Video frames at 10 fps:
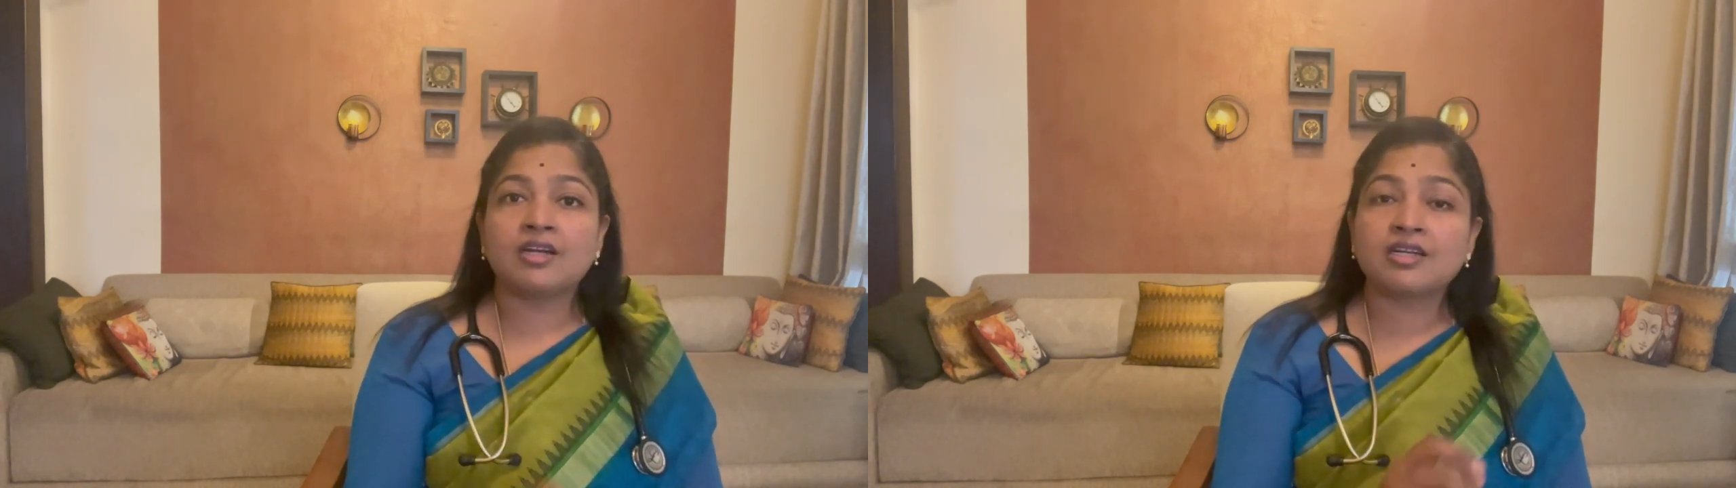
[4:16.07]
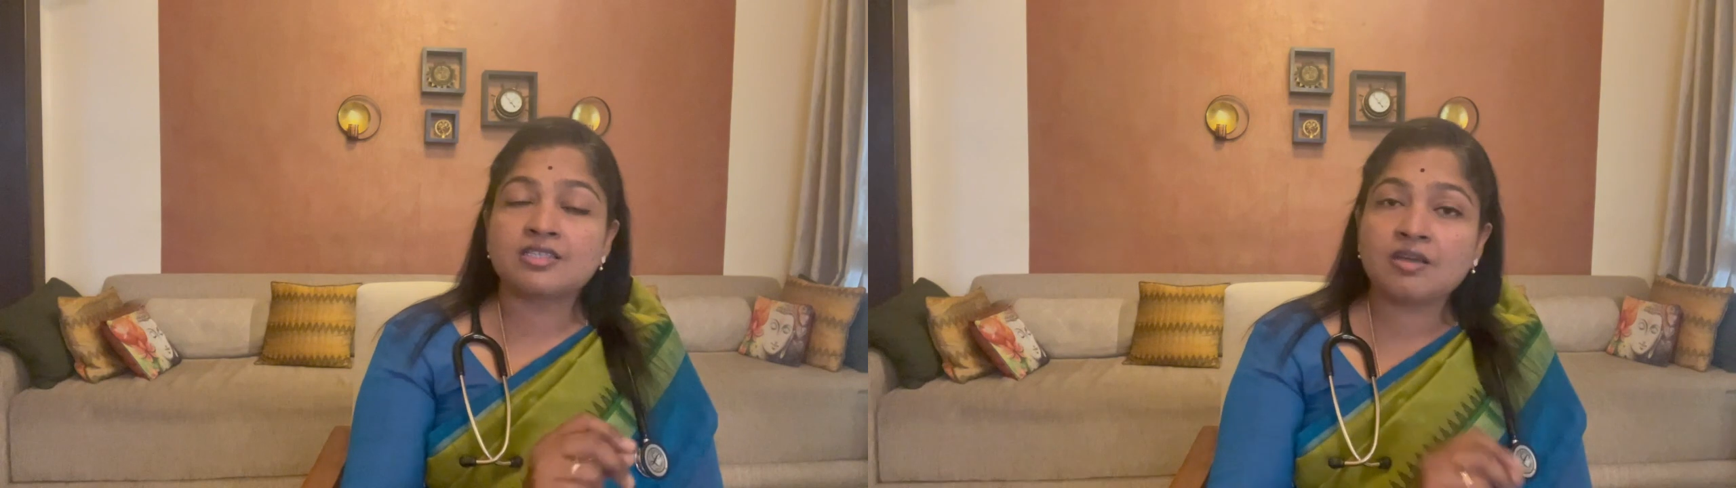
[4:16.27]

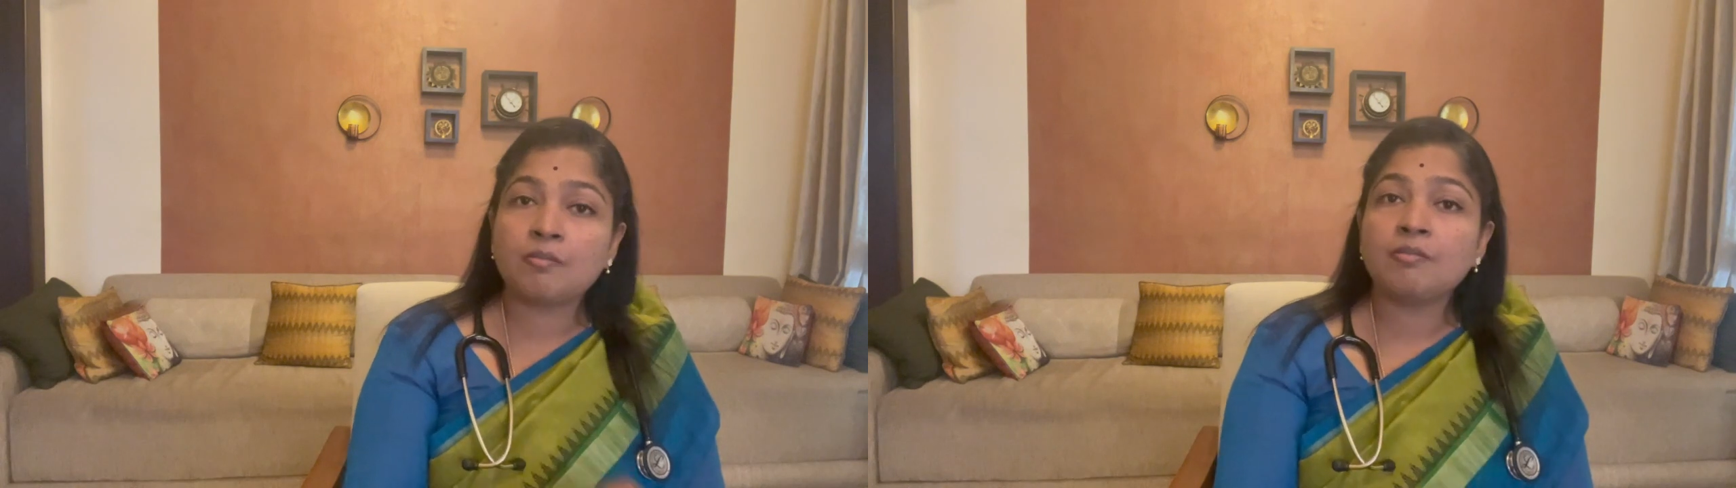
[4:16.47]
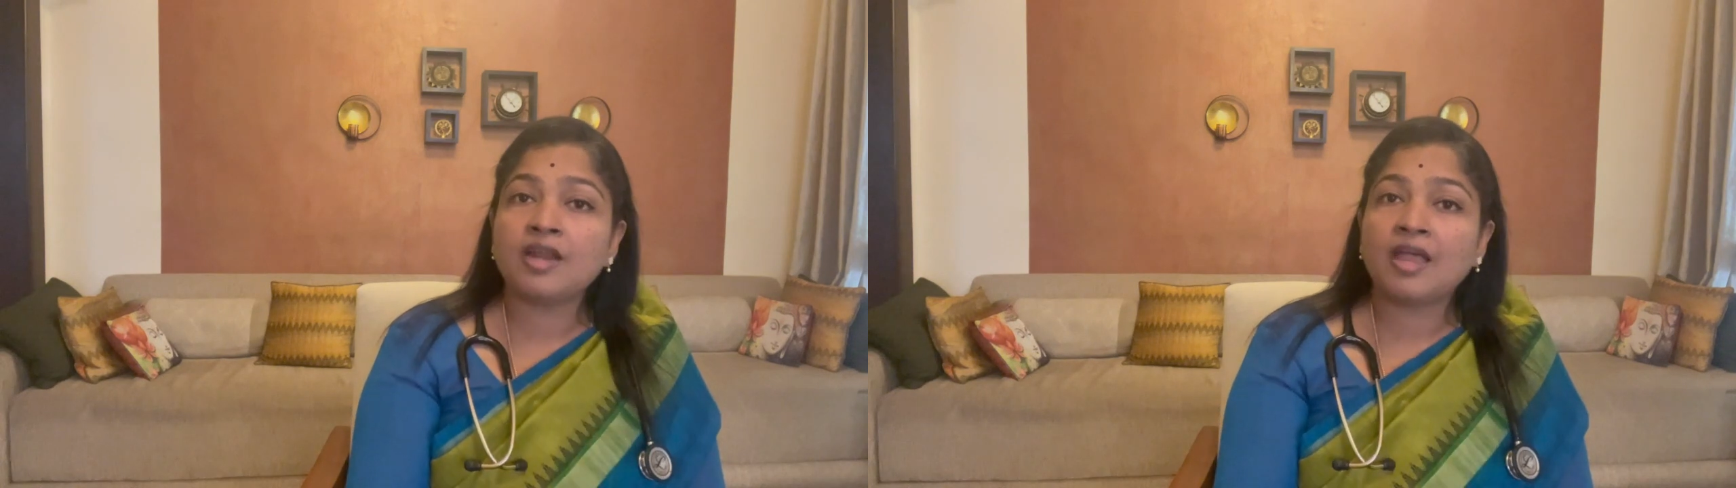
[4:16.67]

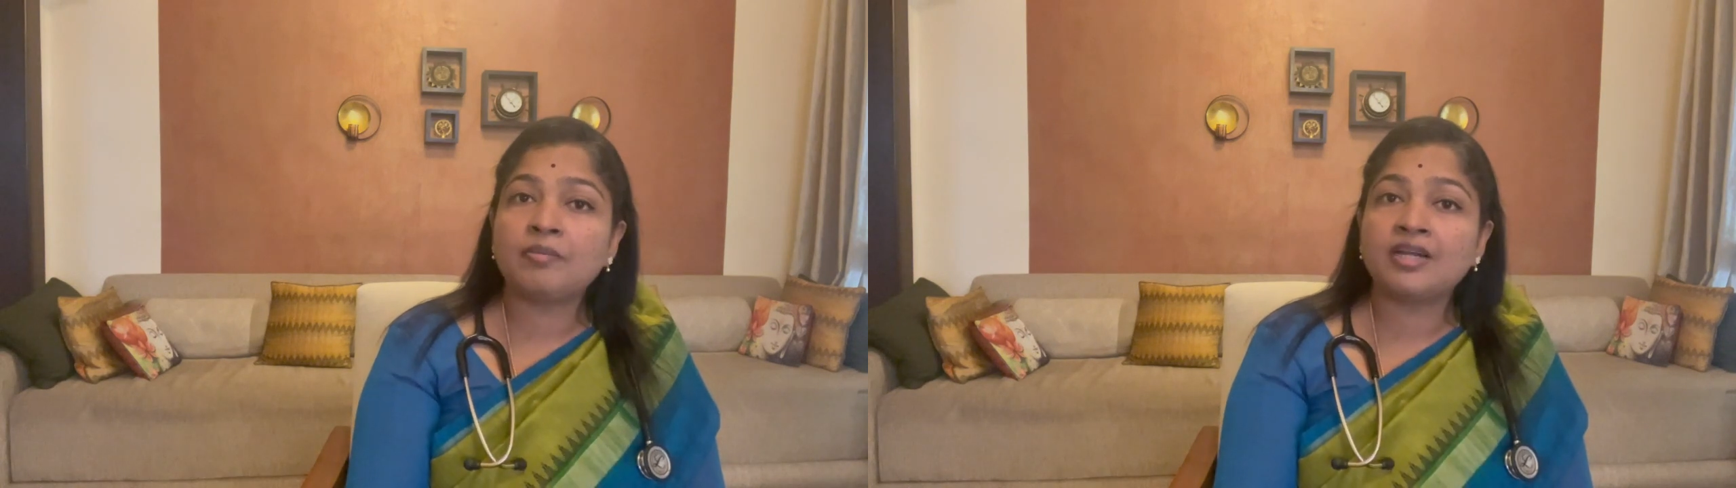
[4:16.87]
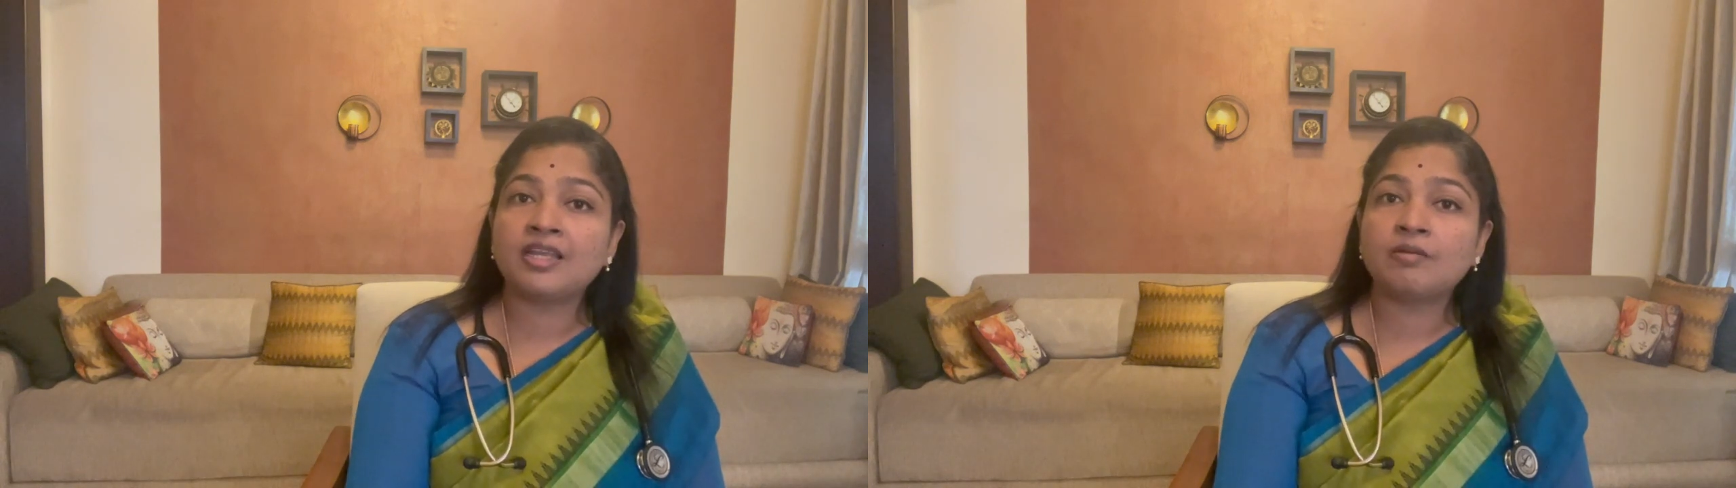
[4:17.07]
Some
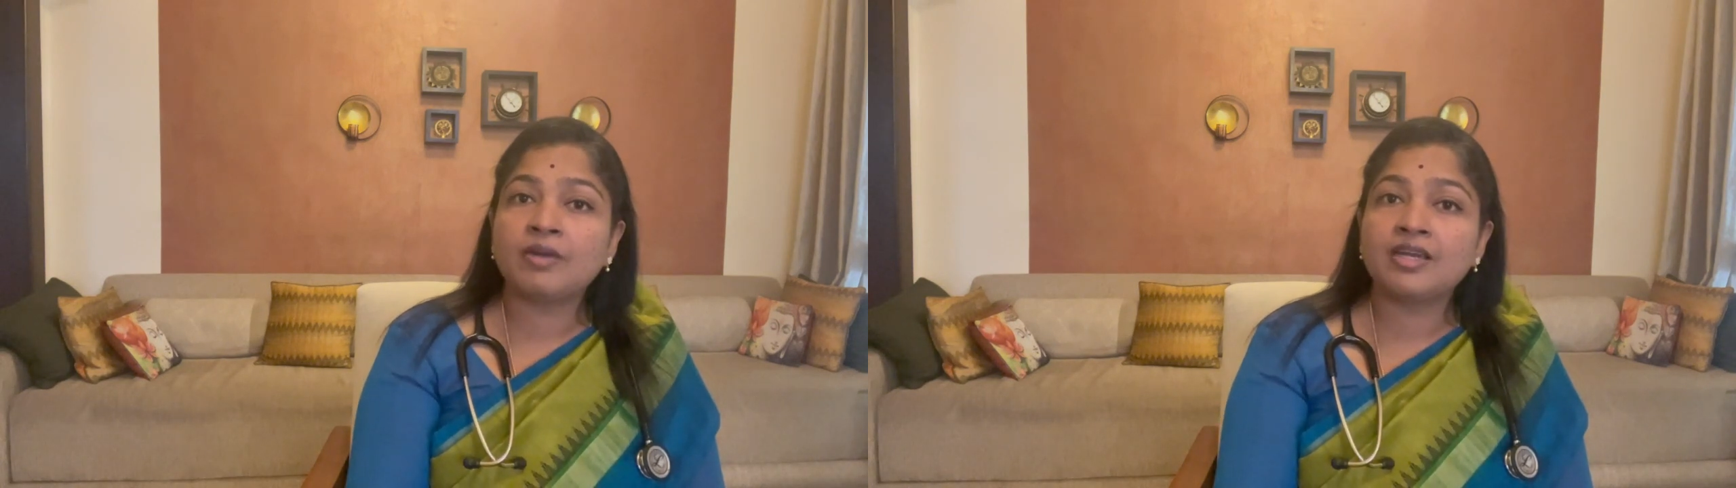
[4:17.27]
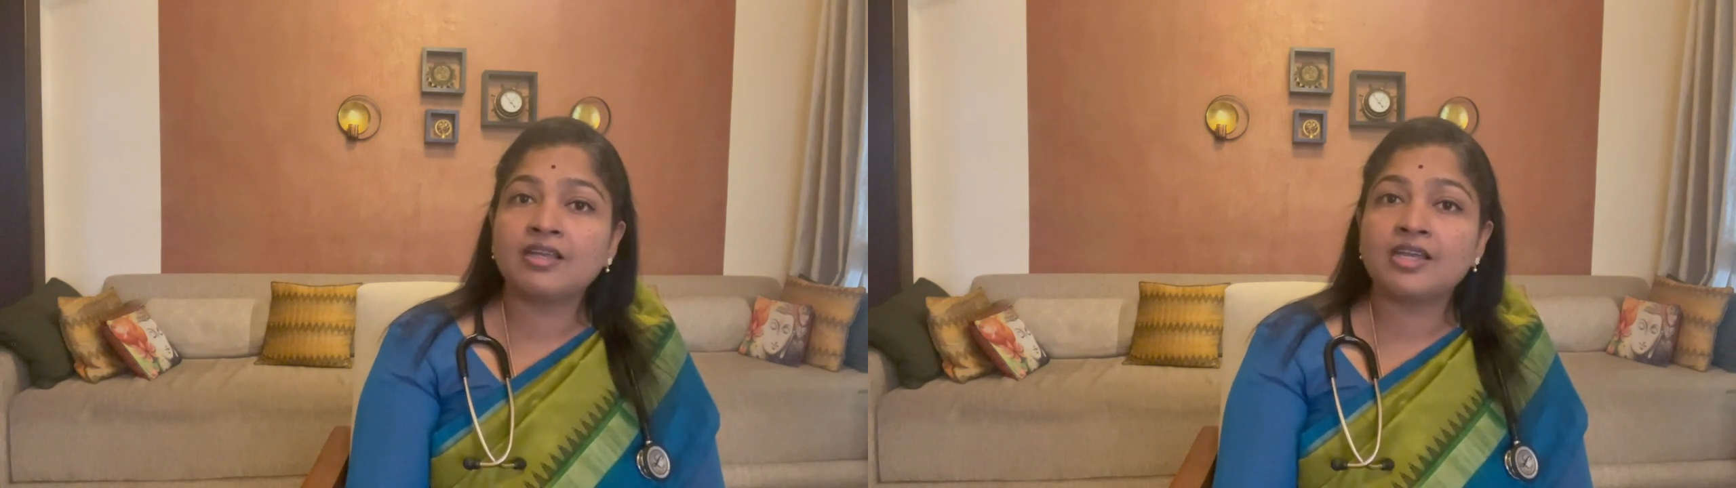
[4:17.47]
diabetic
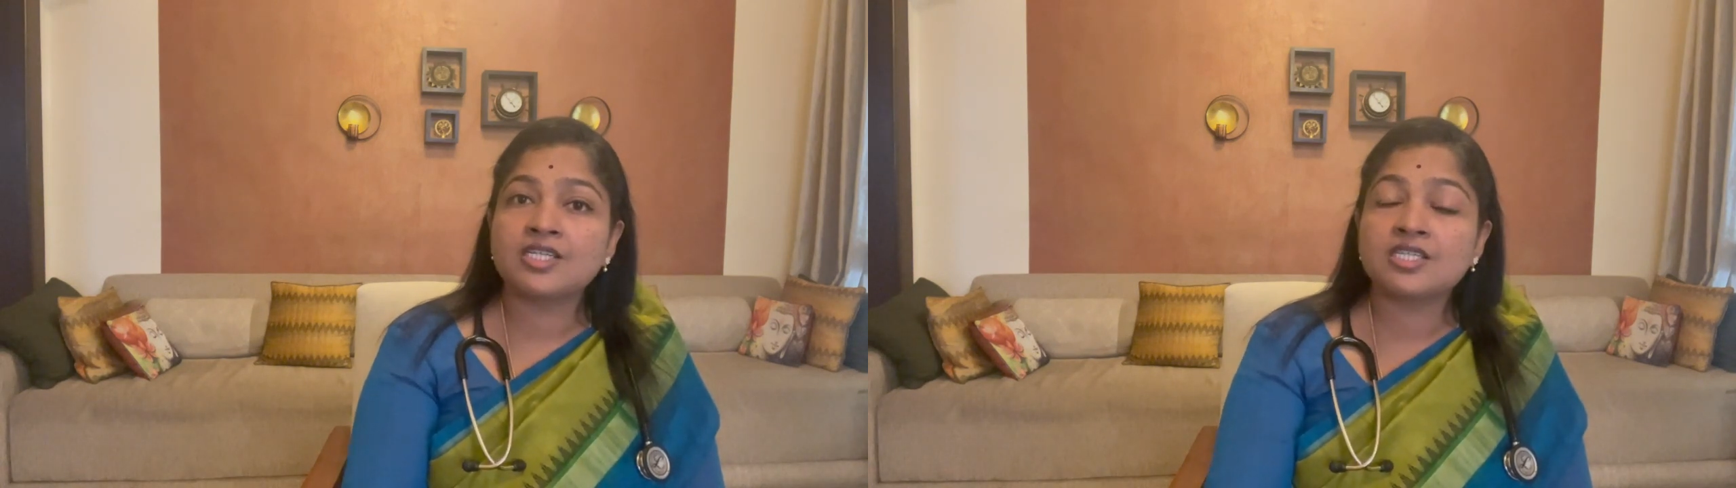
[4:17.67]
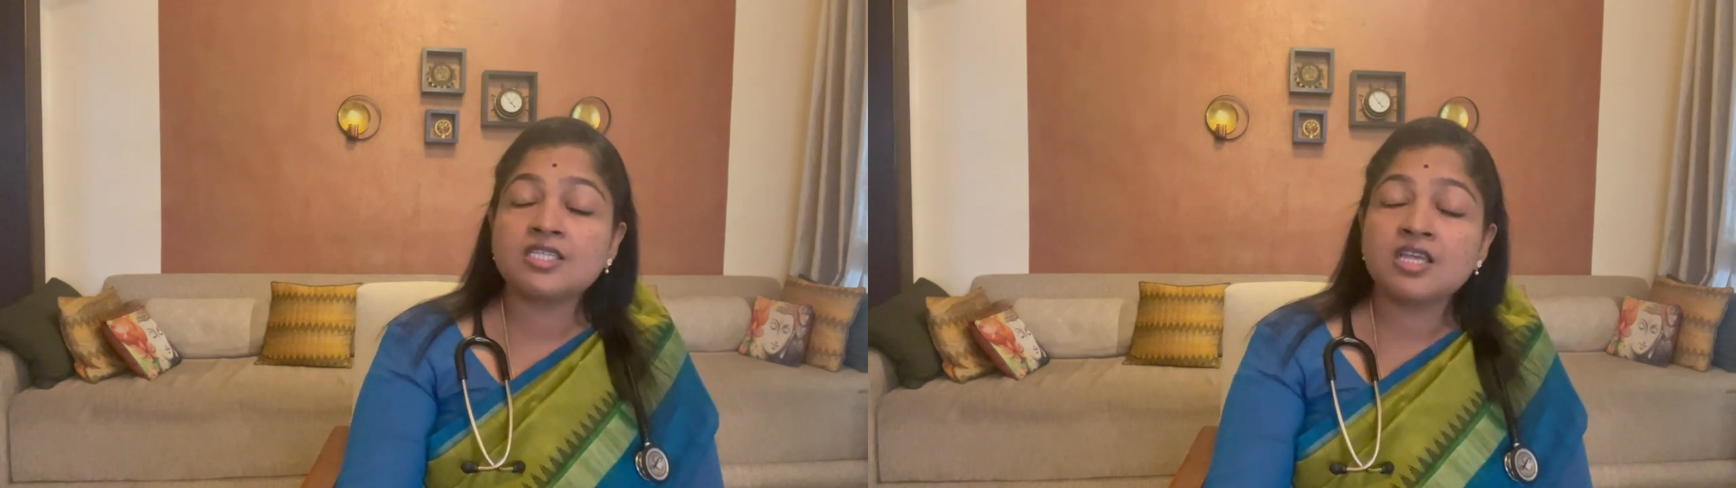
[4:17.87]

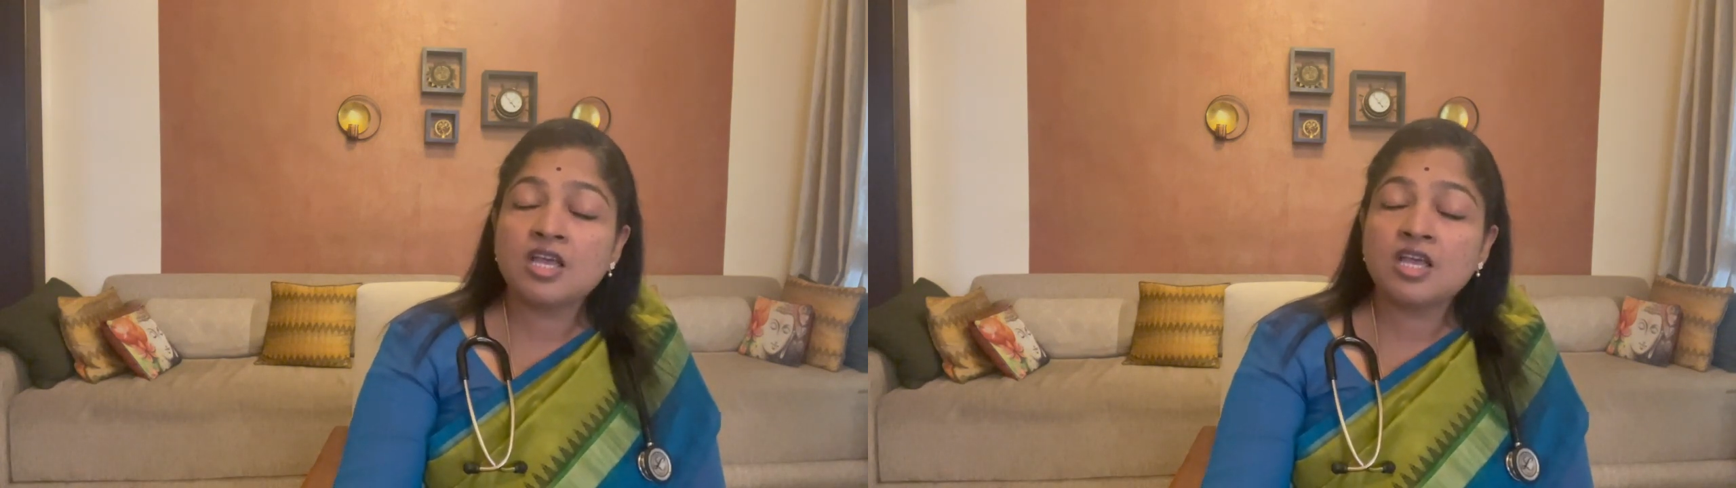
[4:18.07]
medications